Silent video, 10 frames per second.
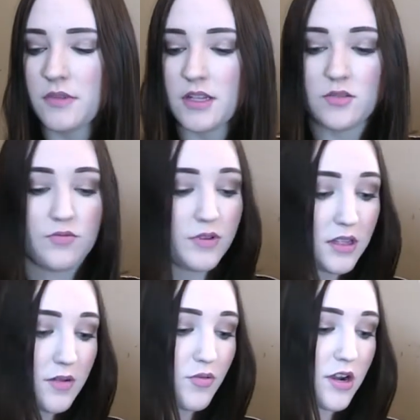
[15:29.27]
It's
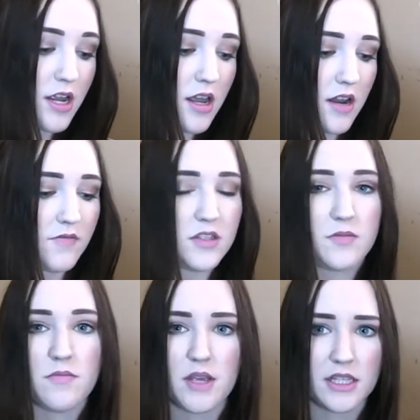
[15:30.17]
really pretty, and I've just
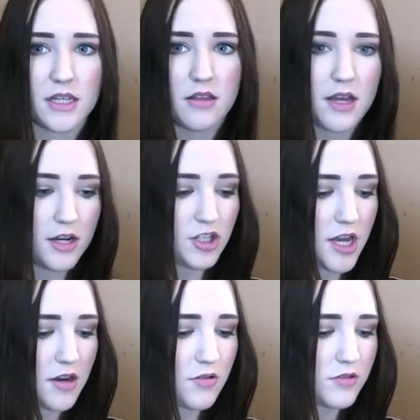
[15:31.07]
been mixing a lot of
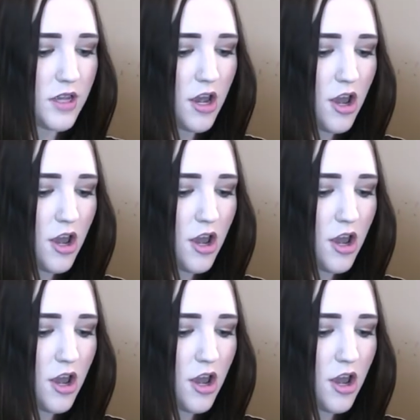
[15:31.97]
shadows.